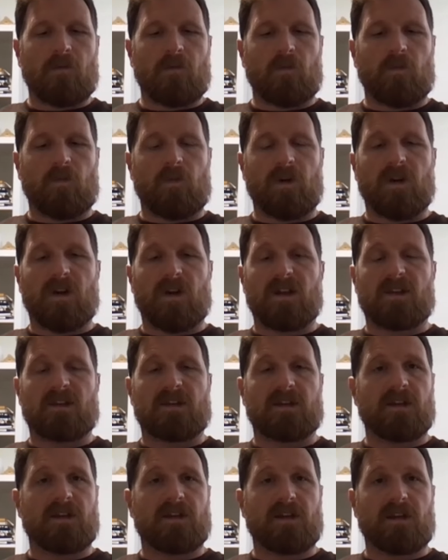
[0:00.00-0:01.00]
Well, it's
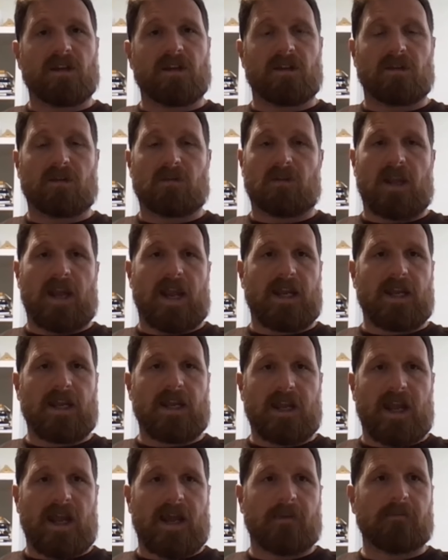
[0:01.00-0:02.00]

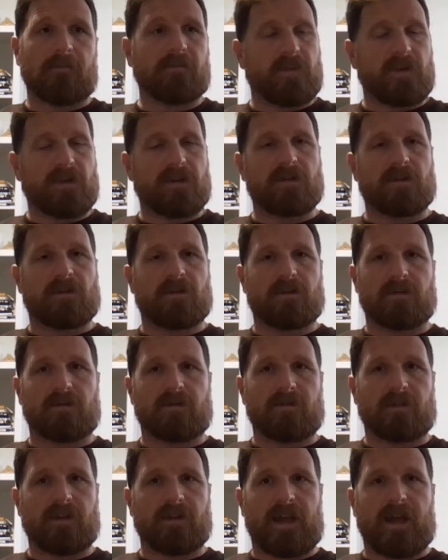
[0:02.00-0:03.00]
any app that's
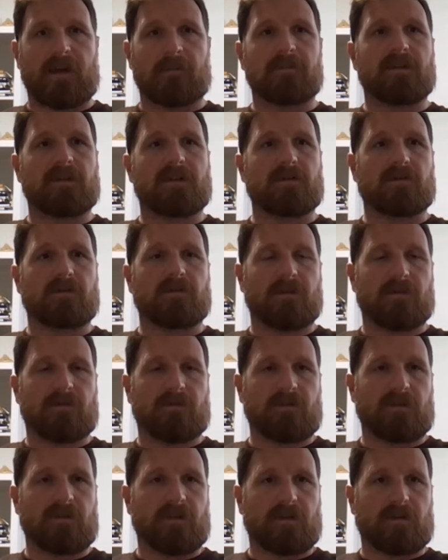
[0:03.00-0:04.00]
on the App Store,
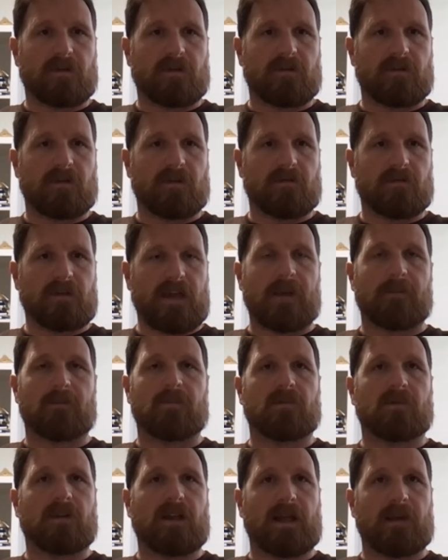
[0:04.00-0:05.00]
the
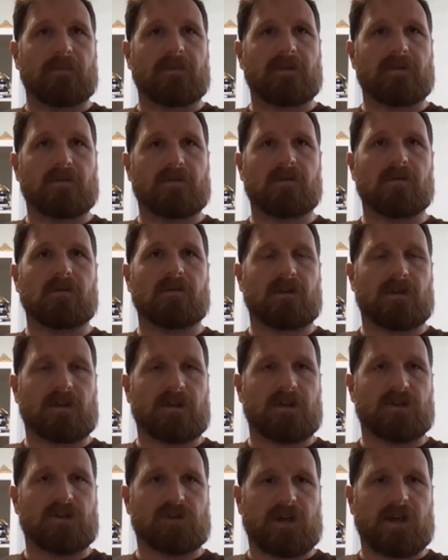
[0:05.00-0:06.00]
Apple App Store that
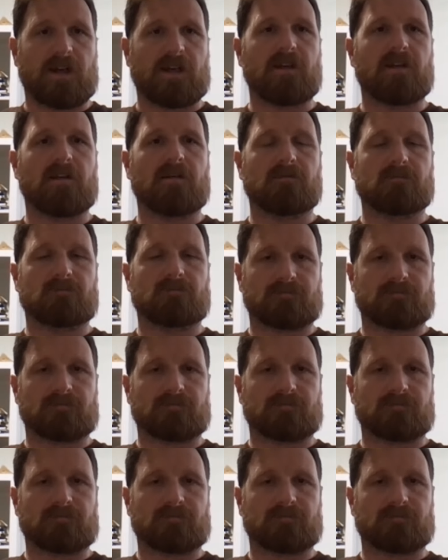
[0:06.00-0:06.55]
is tracking.